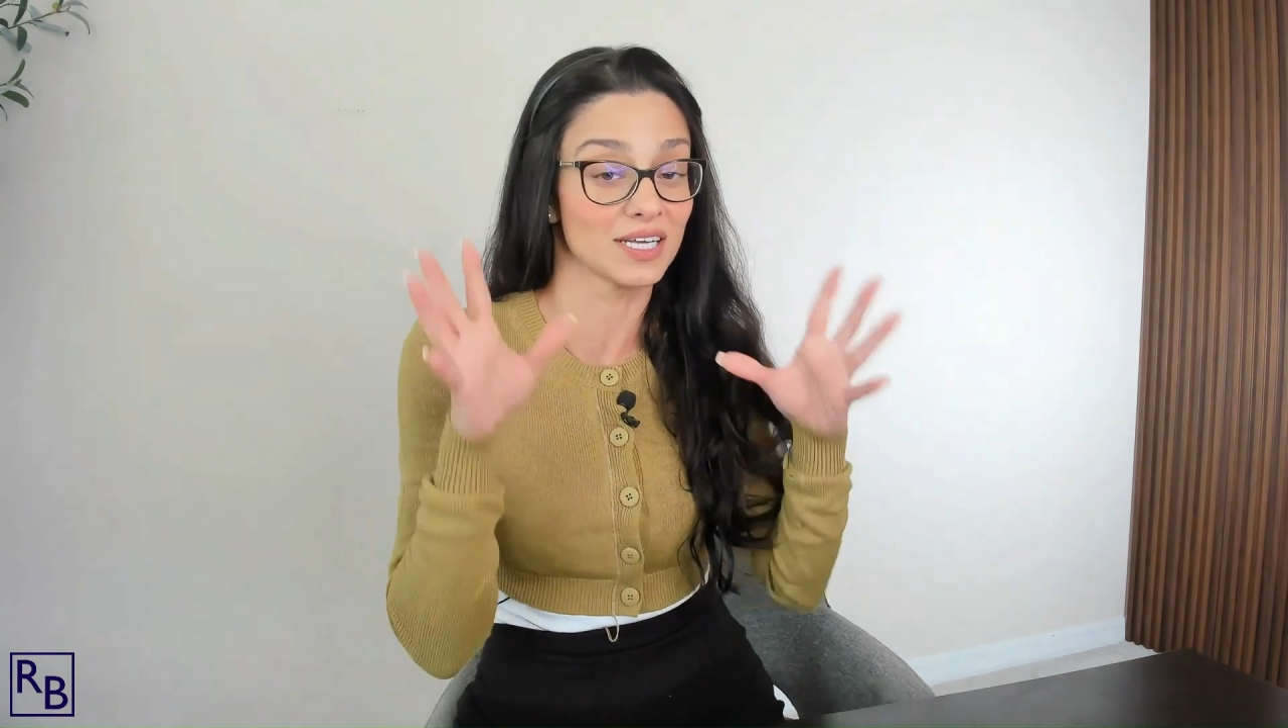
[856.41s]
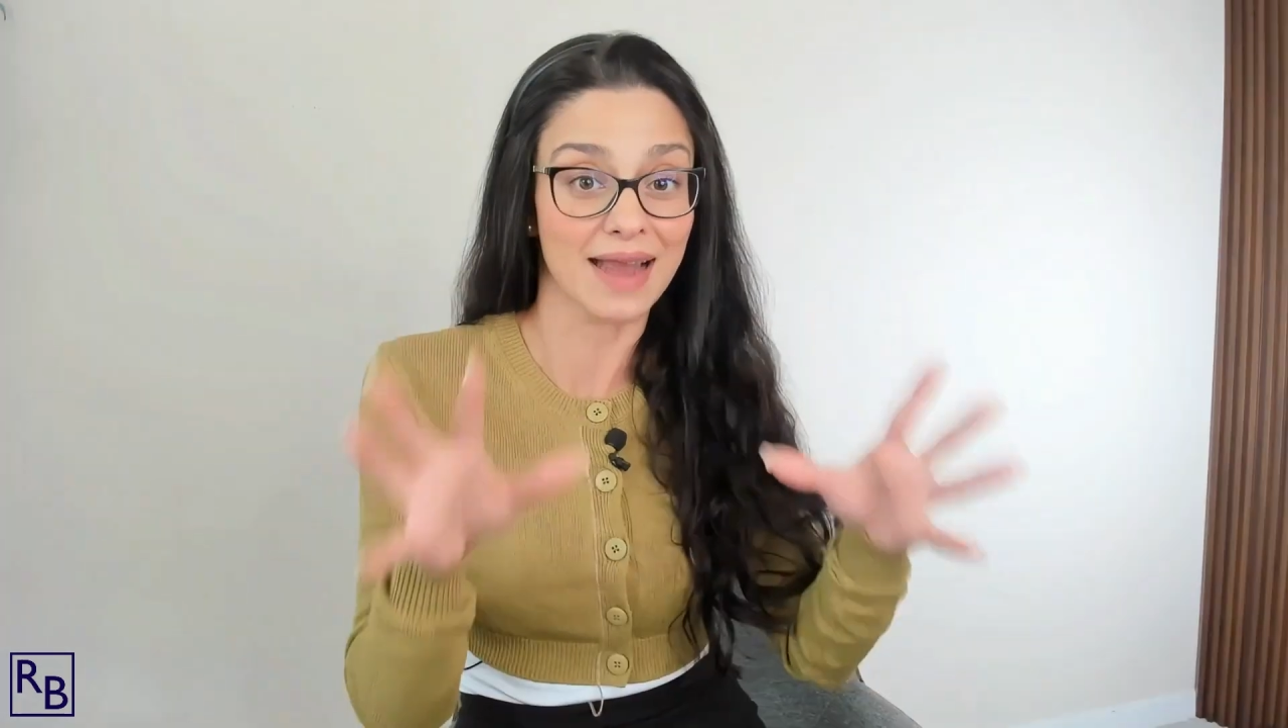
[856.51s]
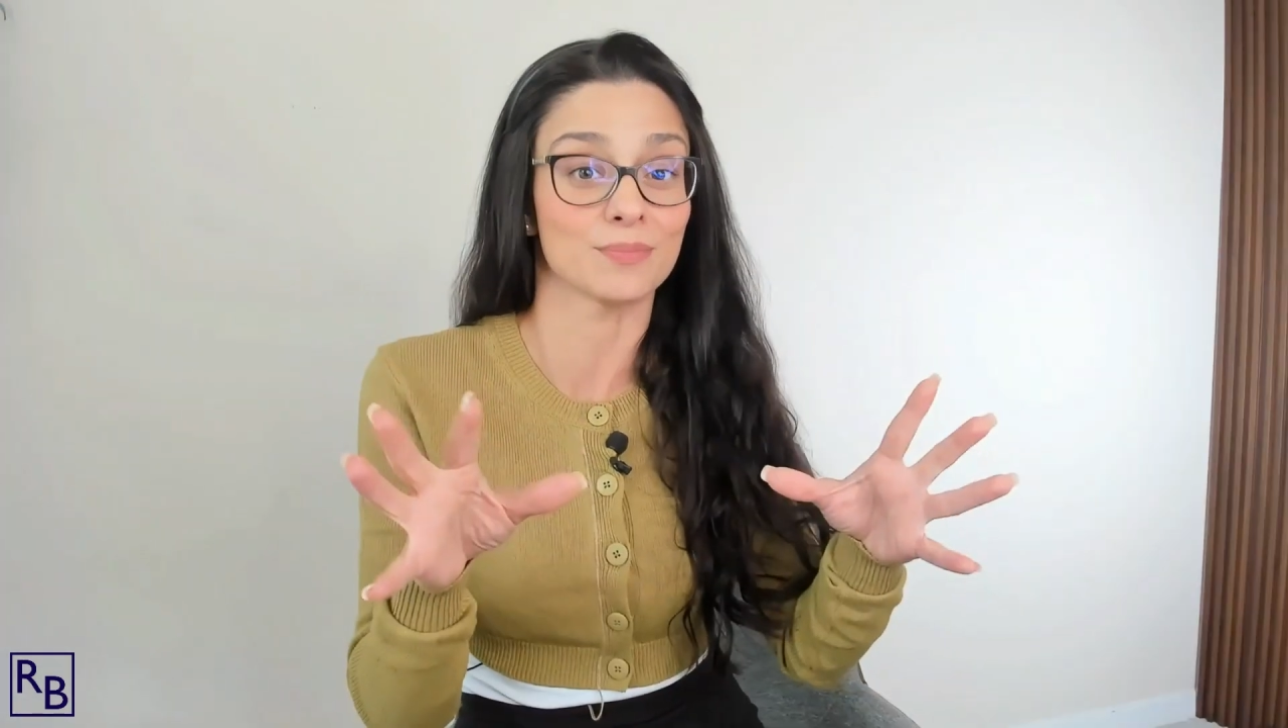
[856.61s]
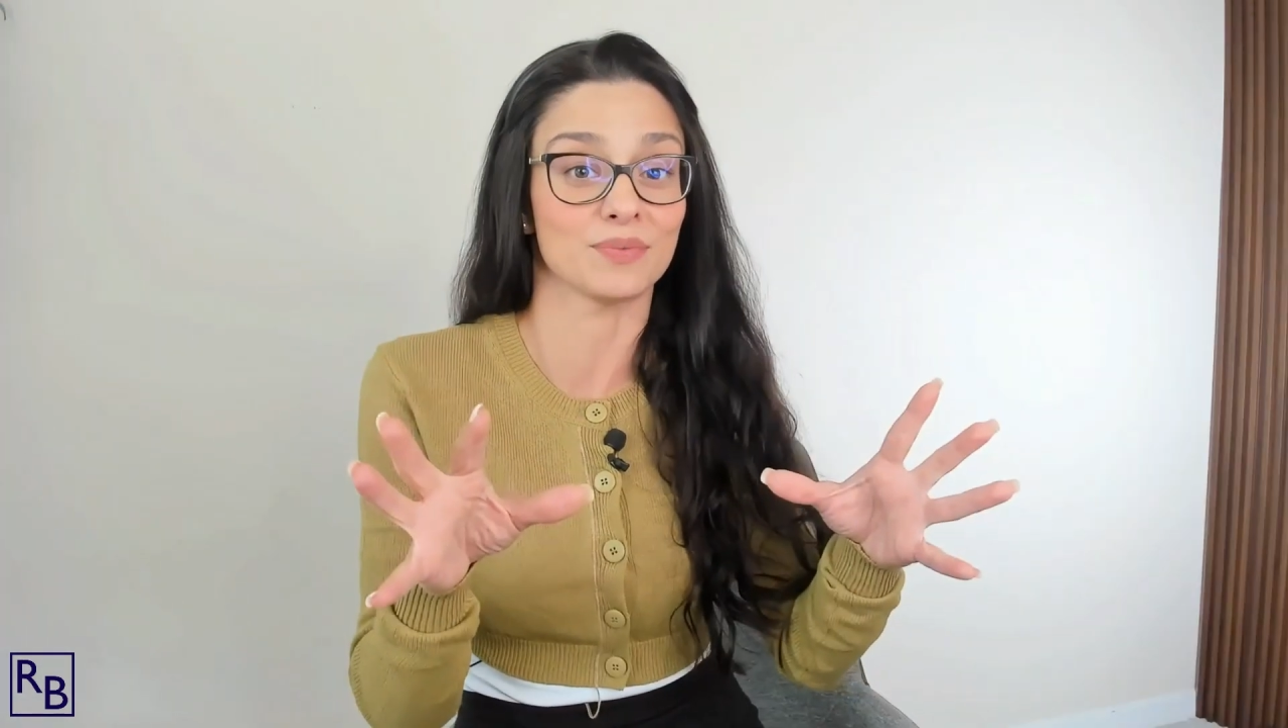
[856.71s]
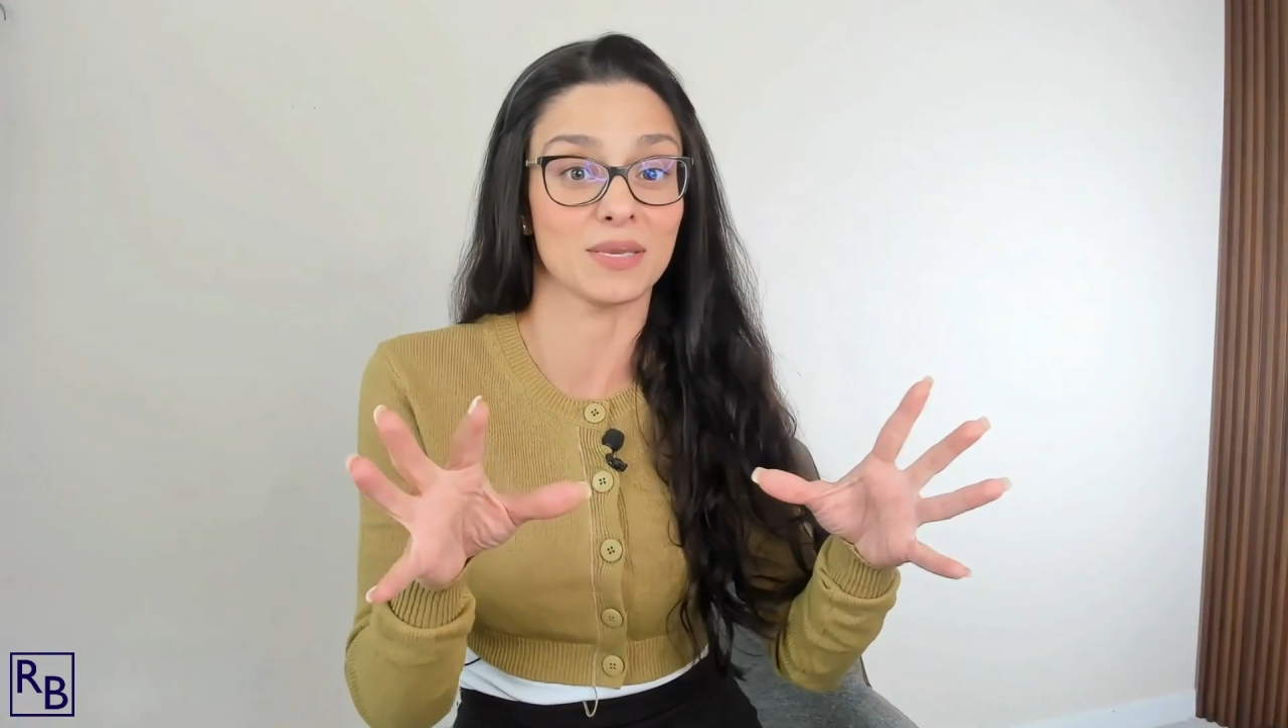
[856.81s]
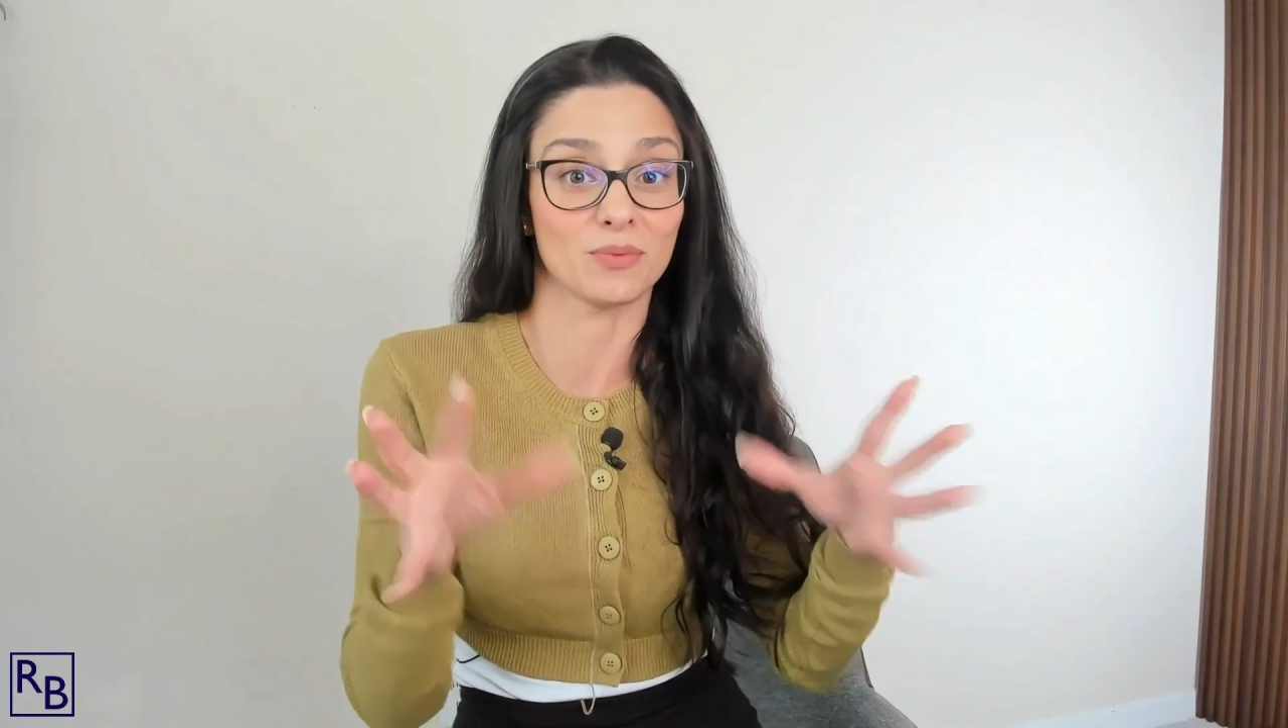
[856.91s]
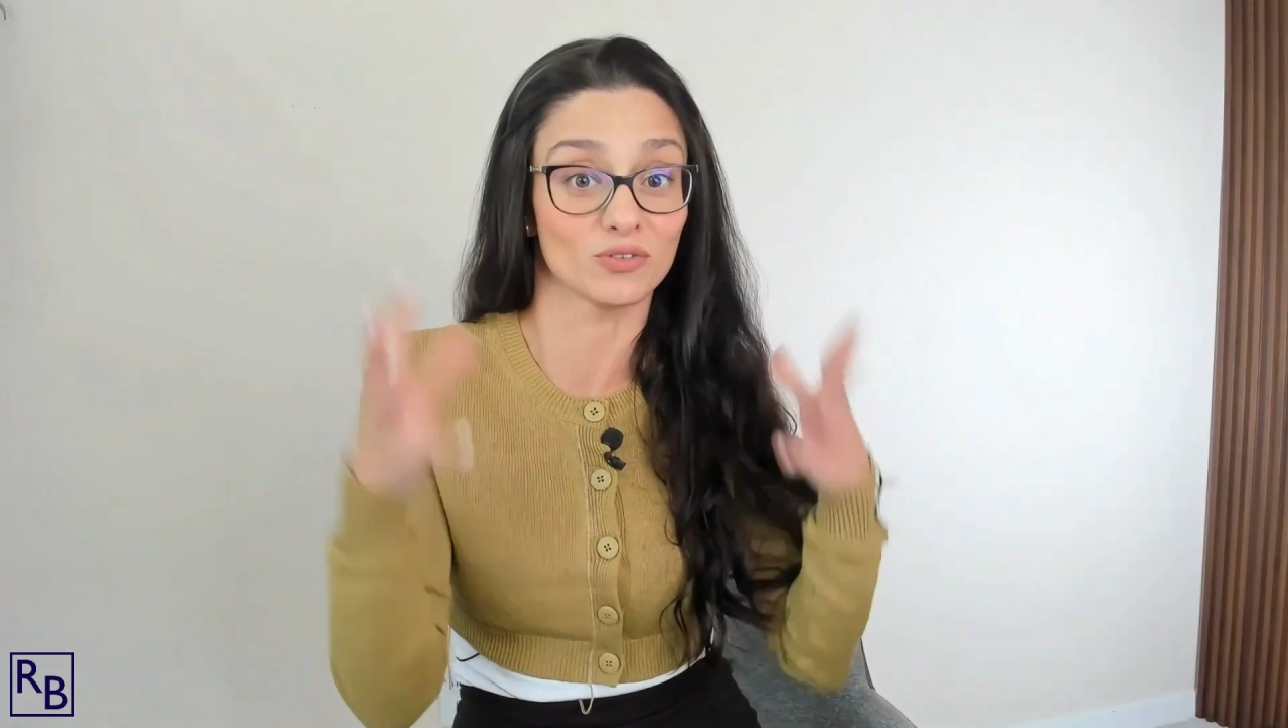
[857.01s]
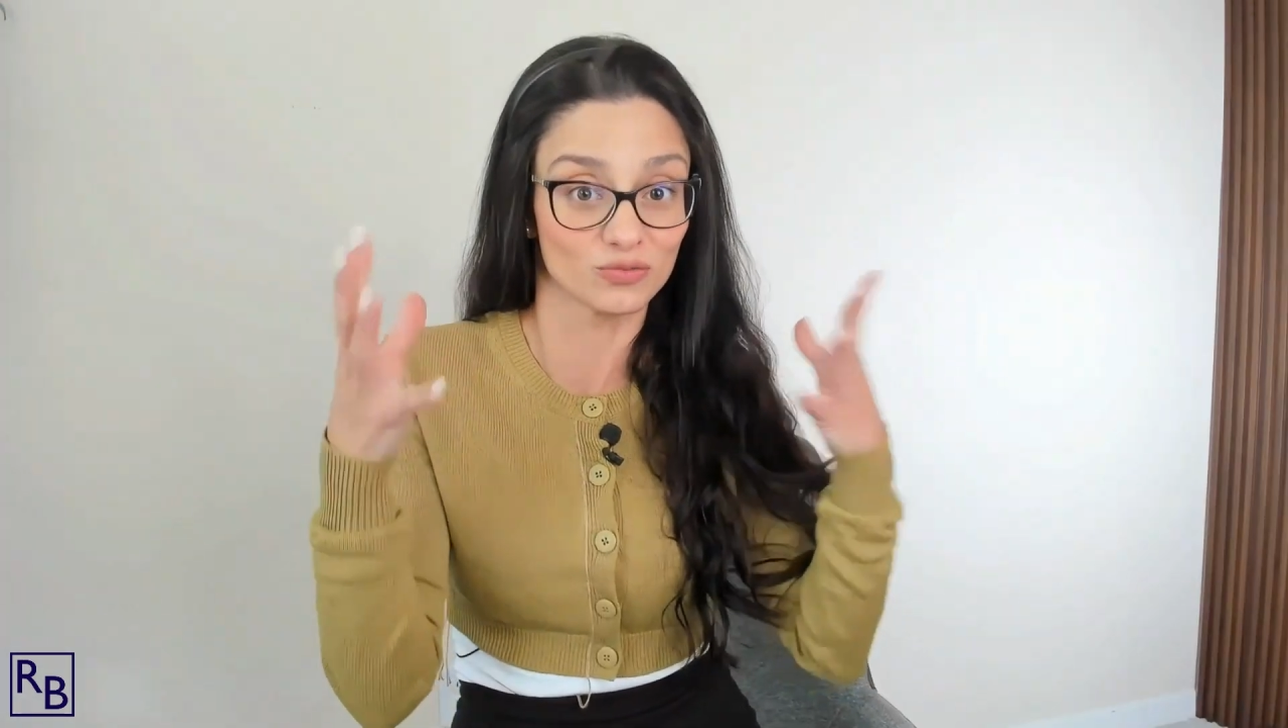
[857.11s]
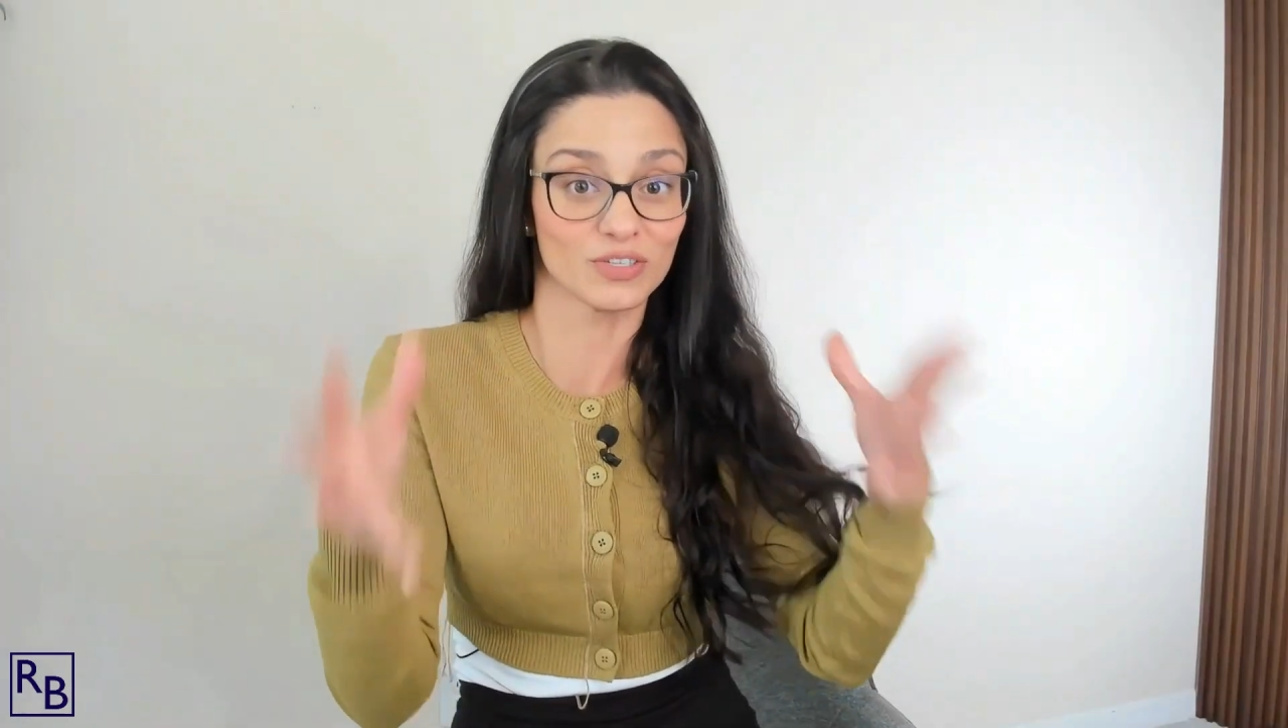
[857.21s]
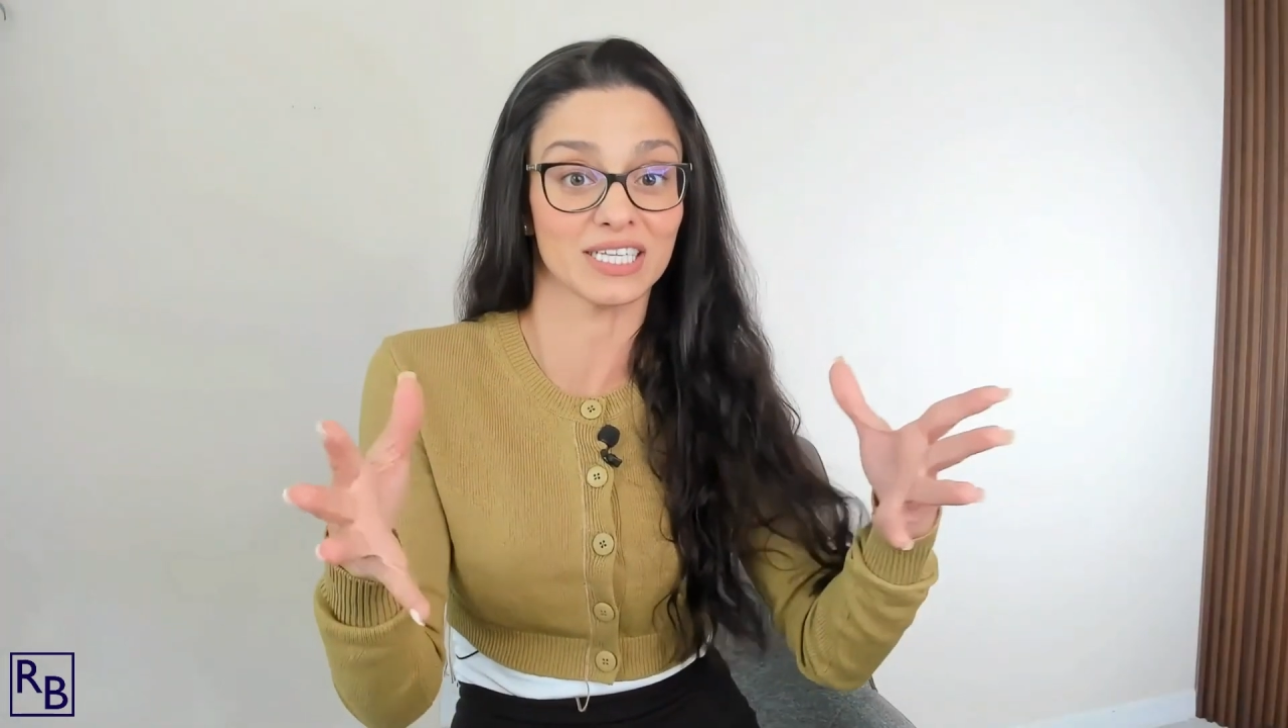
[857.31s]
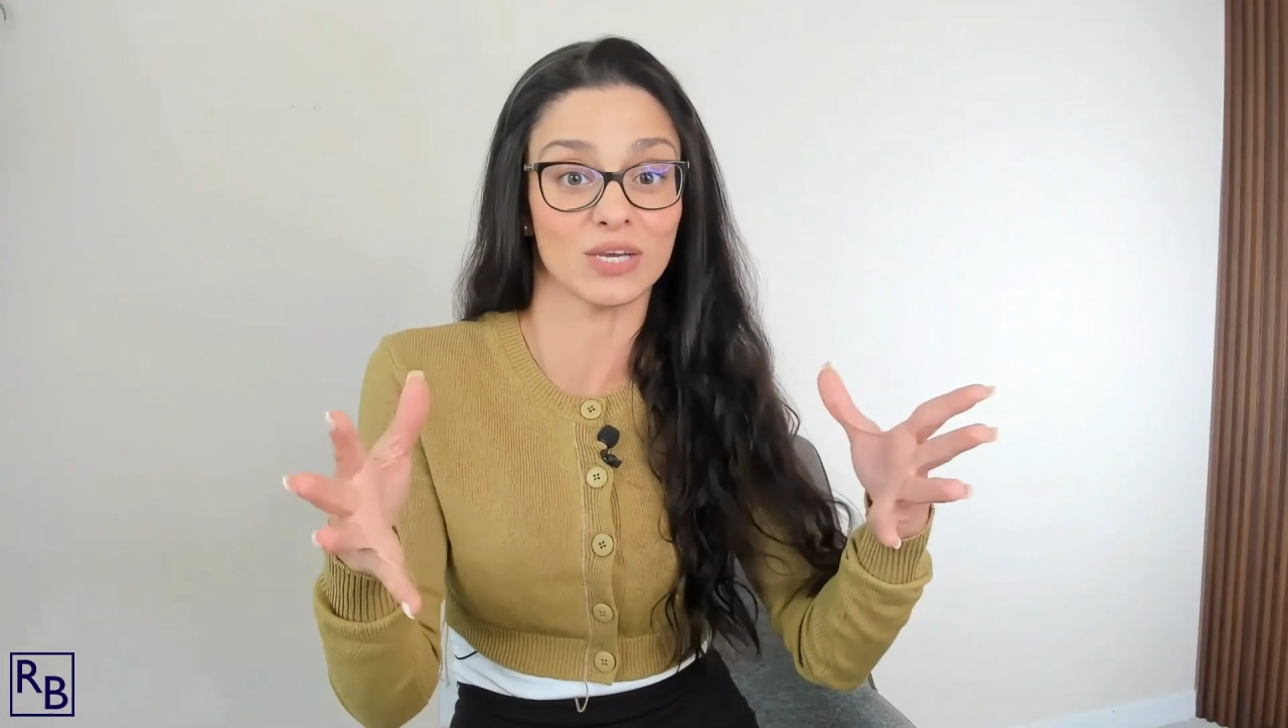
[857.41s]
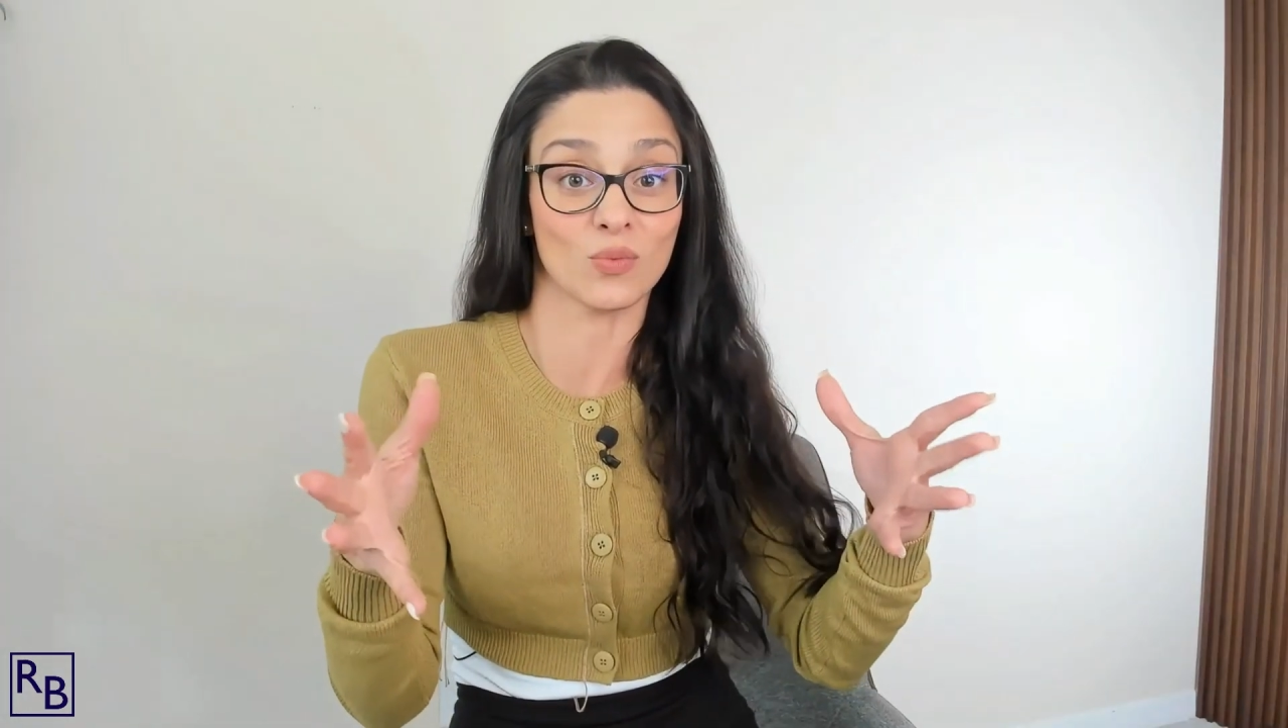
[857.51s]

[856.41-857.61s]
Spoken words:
and people really